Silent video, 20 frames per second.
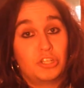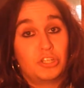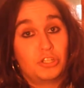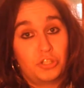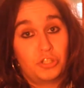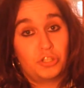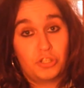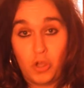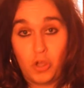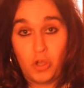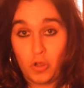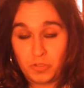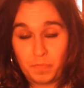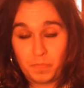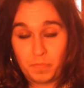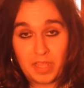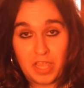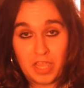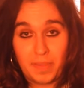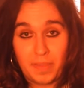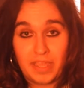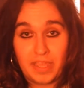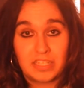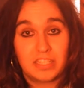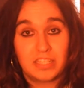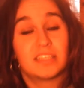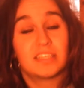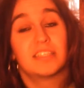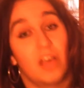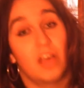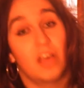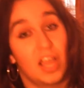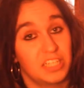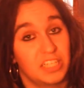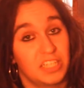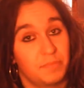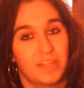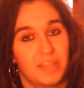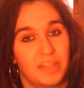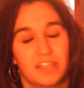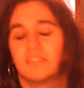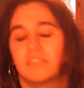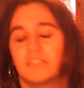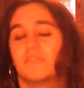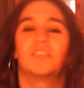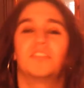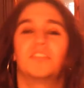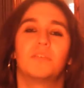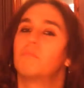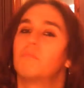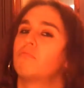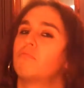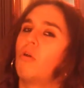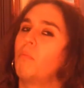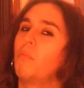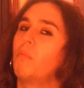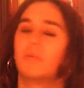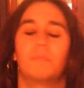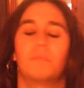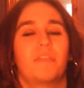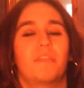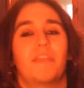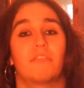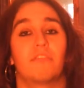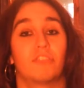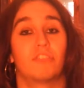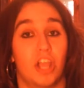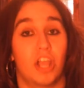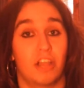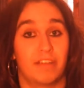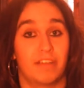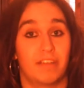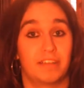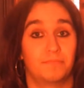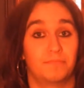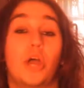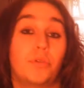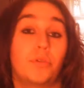should not be coming into the site because of some problem that they're occurring.